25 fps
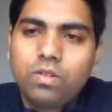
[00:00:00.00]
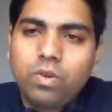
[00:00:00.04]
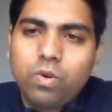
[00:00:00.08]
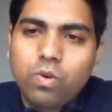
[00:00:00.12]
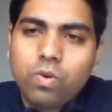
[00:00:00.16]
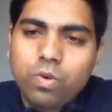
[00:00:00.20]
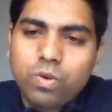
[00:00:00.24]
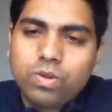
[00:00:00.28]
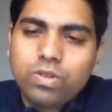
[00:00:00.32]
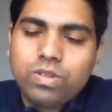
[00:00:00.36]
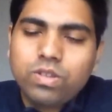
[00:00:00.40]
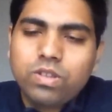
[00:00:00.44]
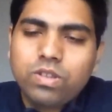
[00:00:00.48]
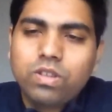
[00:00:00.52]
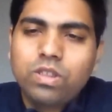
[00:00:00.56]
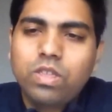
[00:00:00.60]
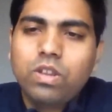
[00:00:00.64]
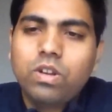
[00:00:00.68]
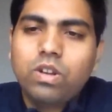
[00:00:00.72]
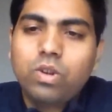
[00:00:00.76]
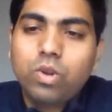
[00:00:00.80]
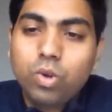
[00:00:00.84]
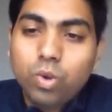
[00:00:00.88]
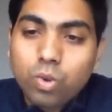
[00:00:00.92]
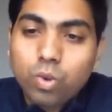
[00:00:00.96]
the course,
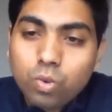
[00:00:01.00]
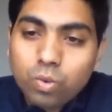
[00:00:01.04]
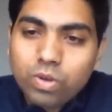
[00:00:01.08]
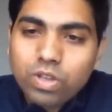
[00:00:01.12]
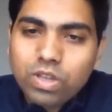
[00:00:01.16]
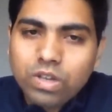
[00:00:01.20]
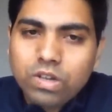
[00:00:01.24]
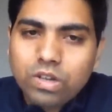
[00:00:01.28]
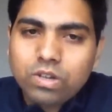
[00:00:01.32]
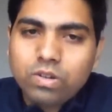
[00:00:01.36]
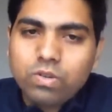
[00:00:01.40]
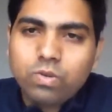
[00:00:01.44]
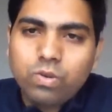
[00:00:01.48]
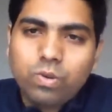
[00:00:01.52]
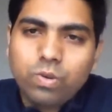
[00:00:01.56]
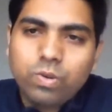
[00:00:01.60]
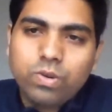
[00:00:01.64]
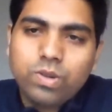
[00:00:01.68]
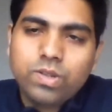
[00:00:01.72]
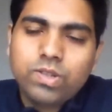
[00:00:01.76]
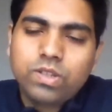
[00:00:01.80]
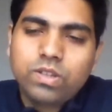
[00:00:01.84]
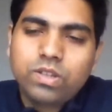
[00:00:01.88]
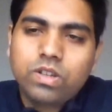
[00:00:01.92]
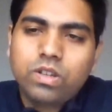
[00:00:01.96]
the 2-year
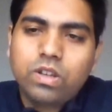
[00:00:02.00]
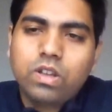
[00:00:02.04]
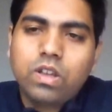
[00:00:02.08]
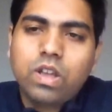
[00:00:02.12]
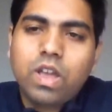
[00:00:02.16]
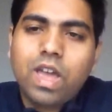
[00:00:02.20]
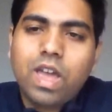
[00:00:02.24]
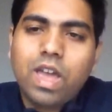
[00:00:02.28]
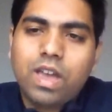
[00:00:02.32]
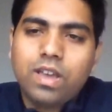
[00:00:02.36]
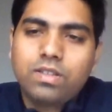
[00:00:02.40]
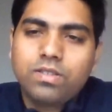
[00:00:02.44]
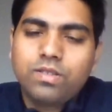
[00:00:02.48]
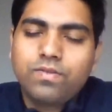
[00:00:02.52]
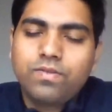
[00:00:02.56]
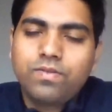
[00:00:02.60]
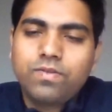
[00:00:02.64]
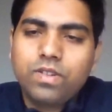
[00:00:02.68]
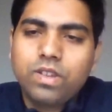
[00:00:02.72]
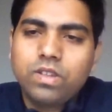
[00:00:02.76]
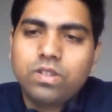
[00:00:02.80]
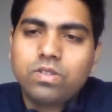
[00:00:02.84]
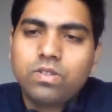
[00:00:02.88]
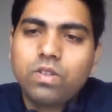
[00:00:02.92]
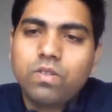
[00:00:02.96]
course has a
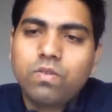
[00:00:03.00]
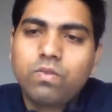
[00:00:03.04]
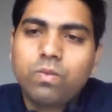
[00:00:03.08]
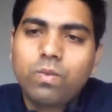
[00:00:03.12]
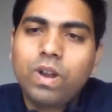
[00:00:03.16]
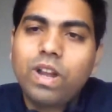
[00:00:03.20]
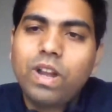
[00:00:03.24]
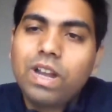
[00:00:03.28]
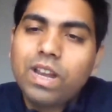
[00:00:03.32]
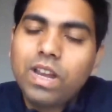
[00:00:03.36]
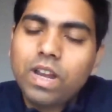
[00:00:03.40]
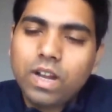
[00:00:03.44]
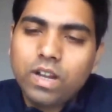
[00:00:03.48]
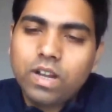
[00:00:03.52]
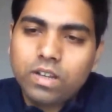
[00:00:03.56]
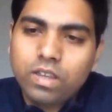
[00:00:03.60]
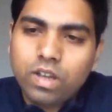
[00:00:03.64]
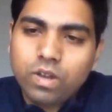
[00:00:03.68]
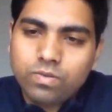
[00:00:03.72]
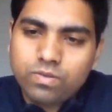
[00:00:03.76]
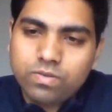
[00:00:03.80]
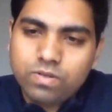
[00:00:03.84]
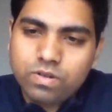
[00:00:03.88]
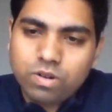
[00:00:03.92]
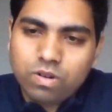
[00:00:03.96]
fees of
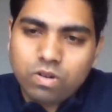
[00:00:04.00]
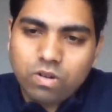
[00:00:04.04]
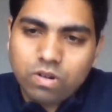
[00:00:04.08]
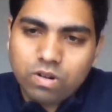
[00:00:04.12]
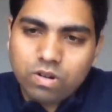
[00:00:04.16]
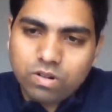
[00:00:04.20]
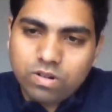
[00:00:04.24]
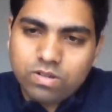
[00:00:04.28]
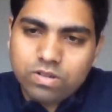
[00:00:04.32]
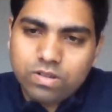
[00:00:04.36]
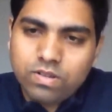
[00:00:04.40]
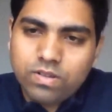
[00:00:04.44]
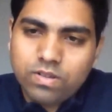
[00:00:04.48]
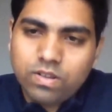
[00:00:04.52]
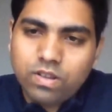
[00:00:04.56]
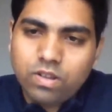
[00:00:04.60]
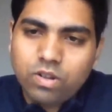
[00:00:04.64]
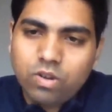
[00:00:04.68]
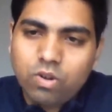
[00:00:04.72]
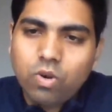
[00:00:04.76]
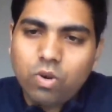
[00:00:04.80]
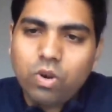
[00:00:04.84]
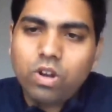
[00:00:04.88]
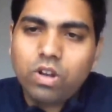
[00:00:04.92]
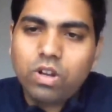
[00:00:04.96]
$28,000,
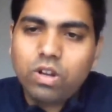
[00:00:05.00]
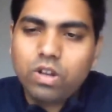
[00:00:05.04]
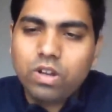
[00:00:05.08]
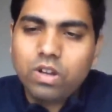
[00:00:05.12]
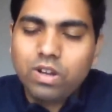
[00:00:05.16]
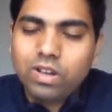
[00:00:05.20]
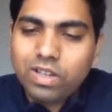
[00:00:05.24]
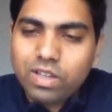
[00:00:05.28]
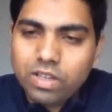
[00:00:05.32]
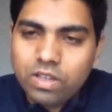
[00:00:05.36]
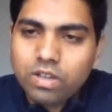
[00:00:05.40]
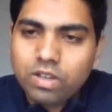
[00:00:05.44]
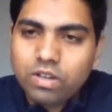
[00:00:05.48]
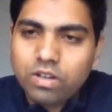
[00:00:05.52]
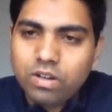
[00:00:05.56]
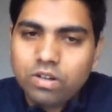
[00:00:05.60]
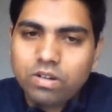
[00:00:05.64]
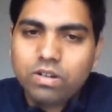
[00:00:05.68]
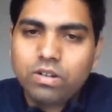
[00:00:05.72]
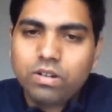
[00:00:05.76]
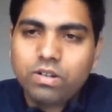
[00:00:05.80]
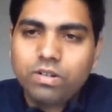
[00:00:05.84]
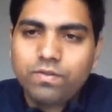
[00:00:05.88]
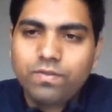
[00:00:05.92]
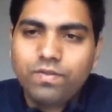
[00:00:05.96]
not a
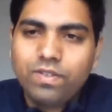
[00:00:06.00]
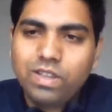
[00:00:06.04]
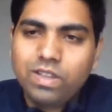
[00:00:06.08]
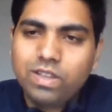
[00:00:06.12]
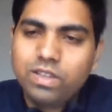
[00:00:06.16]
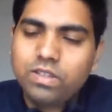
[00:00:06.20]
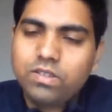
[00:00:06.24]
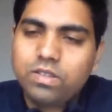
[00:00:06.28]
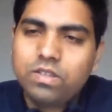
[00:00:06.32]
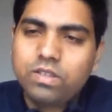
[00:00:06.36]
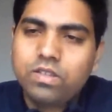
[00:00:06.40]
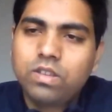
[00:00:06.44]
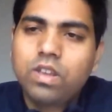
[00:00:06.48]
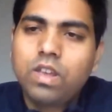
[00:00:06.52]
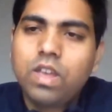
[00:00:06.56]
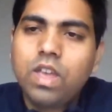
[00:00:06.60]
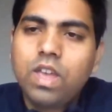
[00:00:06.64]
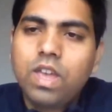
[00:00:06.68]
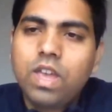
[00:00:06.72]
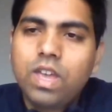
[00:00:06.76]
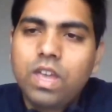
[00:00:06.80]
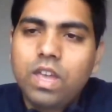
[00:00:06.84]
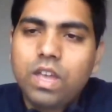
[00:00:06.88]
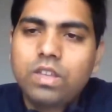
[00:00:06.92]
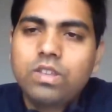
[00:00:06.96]
year fees.
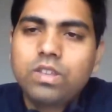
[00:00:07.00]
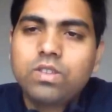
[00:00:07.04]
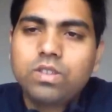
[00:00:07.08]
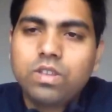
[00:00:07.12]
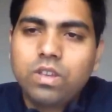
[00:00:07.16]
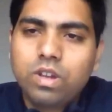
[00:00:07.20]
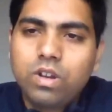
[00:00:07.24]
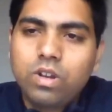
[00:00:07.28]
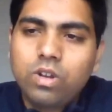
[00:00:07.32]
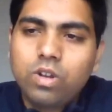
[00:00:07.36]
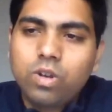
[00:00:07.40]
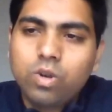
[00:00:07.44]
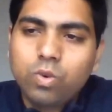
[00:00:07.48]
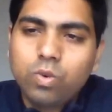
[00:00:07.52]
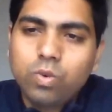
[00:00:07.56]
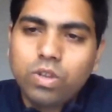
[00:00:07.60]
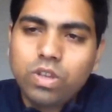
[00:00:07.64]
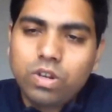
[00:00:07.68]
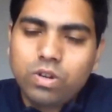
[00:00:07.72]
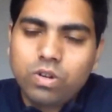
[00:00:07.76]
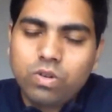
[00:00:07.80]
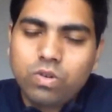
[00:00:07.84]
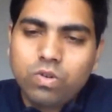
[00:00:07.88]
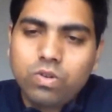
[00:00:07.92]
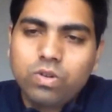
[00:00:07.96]
It's a
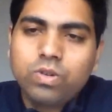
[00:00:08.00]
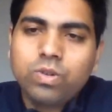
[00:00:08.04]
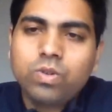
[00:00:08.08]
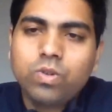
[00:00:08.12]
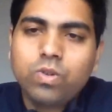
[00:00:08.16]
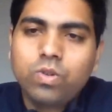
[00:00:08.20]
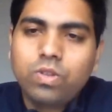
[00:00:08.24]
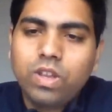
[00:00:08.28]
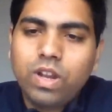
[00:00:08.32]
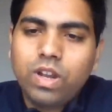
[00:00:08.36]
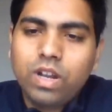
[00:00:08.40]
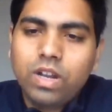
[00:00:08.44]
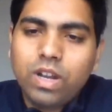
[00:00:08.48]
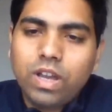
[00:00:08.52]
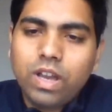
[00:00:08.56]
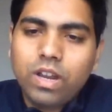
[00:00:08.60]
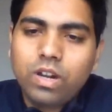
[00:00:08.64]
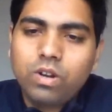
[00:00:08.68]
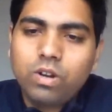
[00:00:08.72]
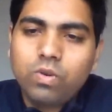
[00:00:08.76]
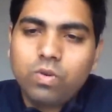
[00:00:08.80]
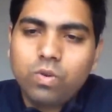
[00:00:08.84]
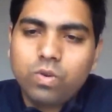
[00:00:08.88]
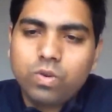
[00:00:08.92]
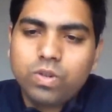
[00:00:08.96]
2-year course, so the
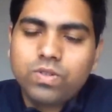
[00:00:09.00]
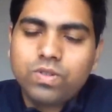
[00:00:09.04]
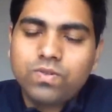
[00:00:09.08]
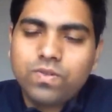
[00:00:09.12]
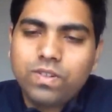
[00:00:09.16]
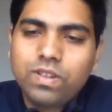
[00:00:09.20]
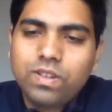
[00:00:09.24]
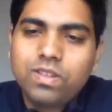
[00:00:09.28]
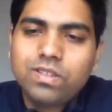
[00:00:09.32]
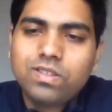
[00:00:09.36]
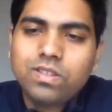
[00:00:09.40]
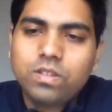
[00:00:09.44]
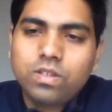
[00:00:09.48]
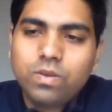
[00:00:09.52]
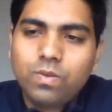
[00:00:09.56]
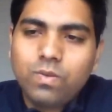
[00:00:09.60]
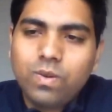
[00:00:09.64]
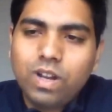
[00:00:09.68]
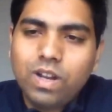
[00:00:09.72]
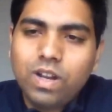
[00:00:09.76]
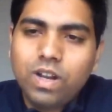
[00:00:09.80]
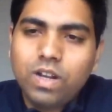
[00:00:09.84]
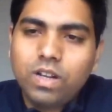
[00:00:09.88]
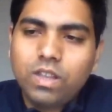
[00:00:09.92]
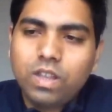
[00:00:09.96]
entire course fees is
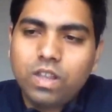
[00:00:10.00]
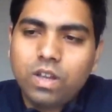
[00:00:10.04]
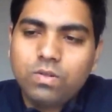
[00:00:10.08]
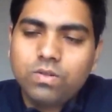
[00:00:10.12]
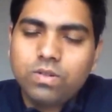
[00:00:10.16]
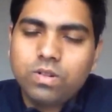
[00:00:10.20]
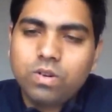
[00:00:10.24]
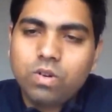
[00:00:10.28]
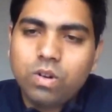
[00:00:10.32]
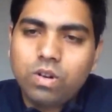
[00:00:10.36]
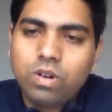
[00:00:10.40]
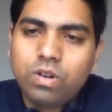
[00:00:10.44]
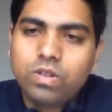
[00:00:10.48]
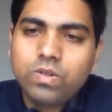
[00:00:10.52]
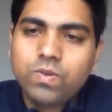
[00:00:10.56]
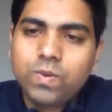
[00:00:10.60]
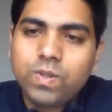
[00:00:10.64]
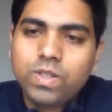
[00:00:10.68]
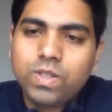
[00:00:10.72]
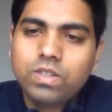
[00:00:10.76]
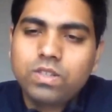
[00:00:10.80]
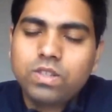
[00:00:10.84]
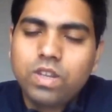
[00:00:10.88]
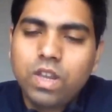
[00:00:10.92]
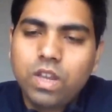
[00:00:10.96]

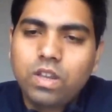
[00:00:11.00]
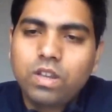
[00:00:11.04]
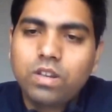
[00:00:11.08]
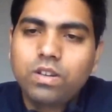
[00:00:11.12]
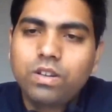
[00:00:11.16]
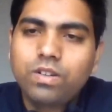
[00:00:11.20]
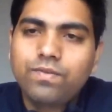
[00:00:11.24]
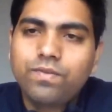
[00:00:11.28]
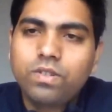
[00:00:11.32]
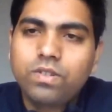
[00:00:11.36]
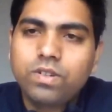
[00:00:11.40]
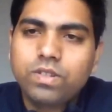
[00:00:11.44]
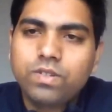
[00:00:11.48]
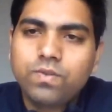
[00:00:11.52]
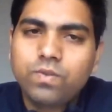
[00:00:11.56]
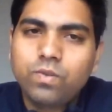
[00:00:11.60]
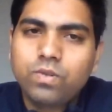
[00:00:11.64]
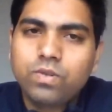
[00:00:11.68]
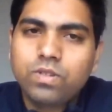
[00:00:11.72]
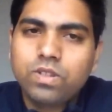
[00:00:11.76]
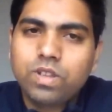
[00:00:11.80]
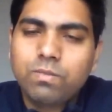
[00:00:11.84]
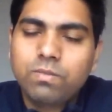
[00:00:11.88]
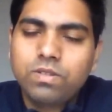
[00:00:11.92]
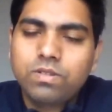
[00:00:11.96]
$28,000, which is taken in first
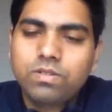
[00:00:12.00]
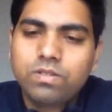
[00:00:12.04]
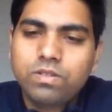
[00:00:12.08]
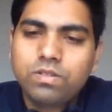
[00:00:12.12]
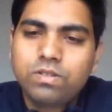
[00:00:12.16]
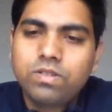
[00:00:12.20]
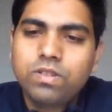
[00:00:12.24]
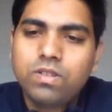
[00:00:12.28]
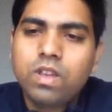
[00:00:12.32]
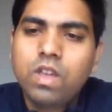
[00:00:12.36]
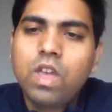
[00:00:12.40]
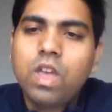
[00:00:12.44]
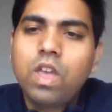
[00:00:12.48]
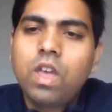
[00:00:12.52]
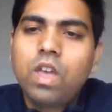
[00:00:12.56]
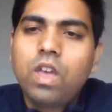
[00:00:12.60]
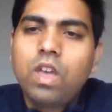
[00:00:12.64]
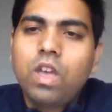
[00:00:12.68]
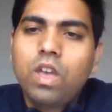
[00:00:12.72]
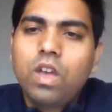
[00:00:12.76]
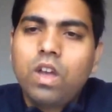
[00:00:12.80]
4 semesters.